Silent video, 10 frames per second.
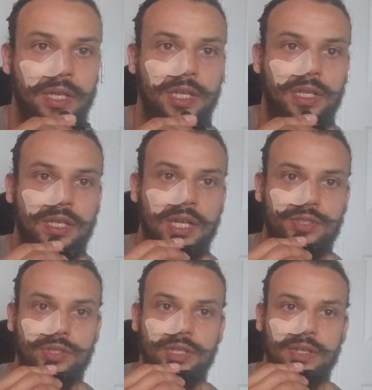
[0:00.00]
Hey
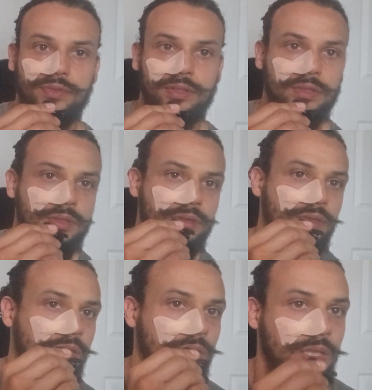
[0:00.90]
guys, good
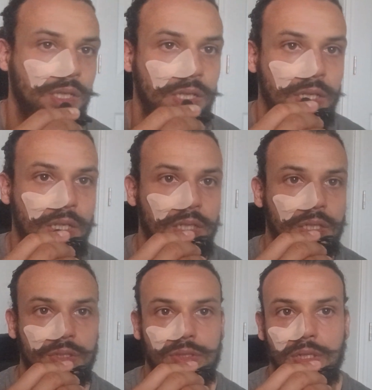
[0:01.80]
afternoon.
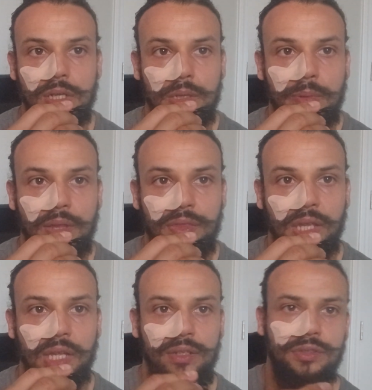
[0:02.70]
Sorry about
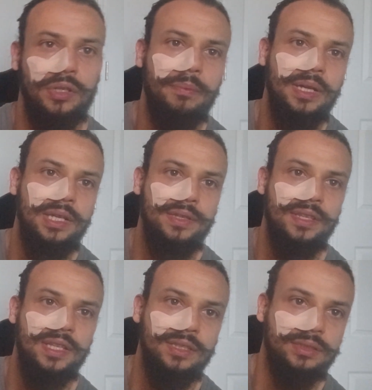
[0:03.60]
that. Don't
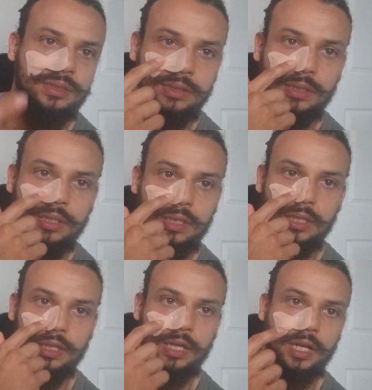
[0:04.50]
mind this.
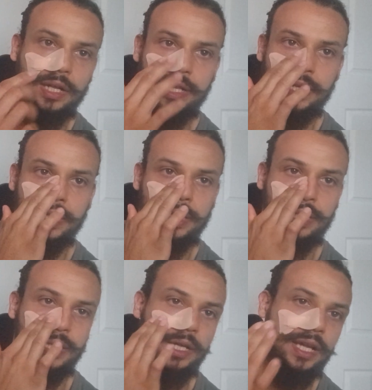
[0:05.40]

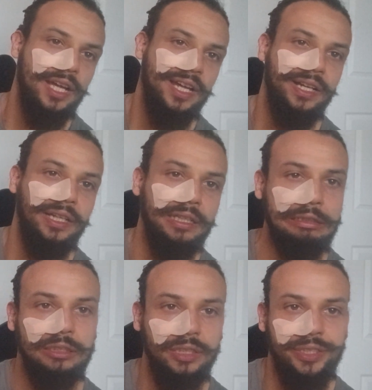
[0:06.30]
I had
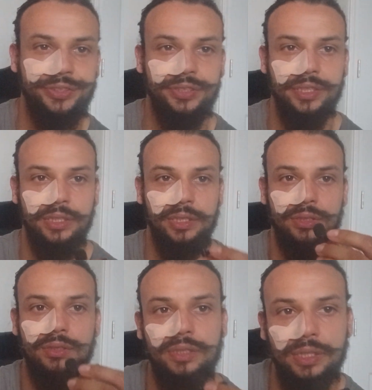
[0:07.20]
a incident
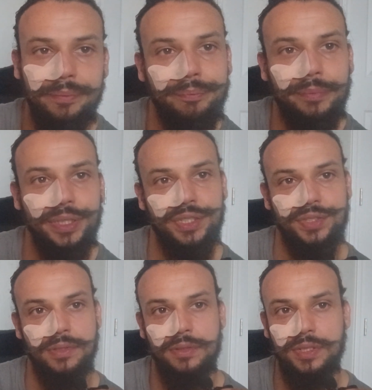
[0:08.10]
yesterday, but
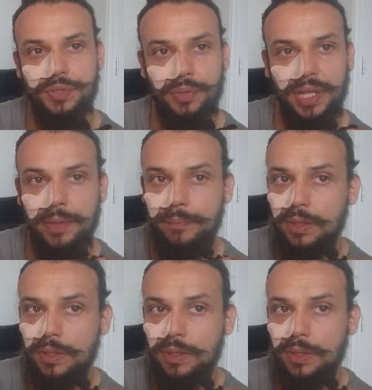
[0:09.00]
it's okay.